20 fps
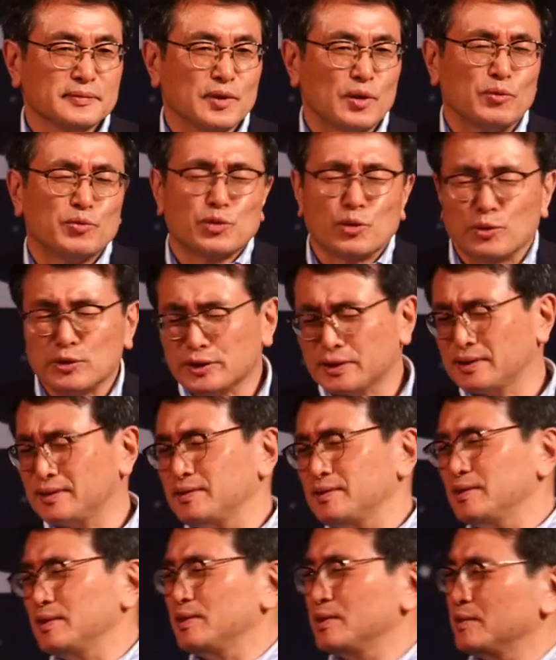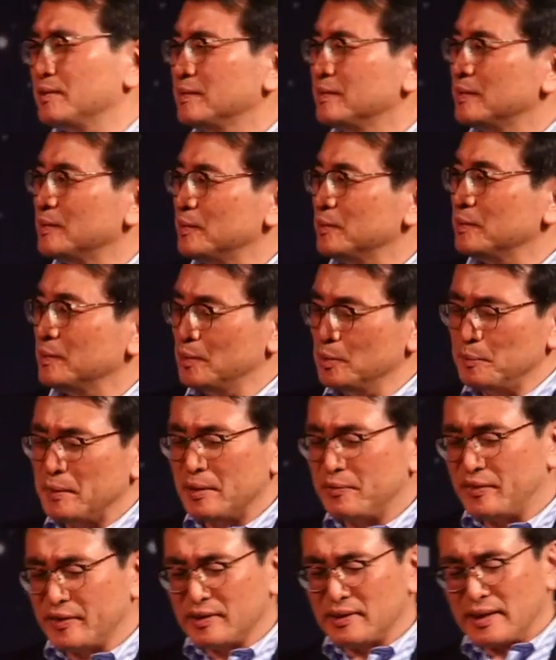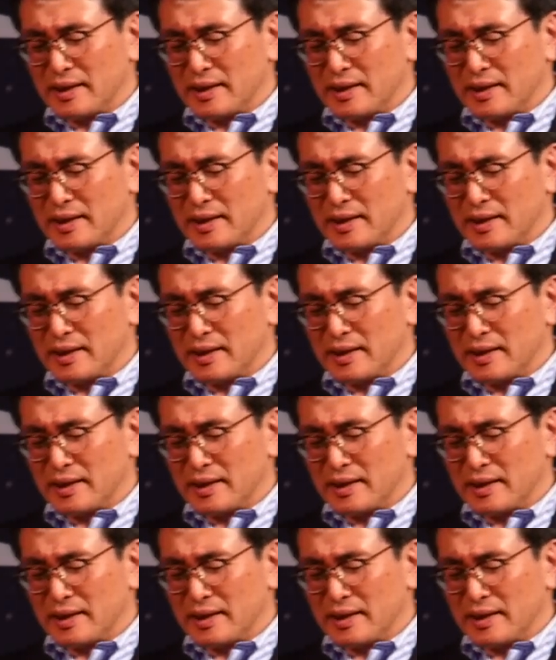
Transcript: Of course, you may feel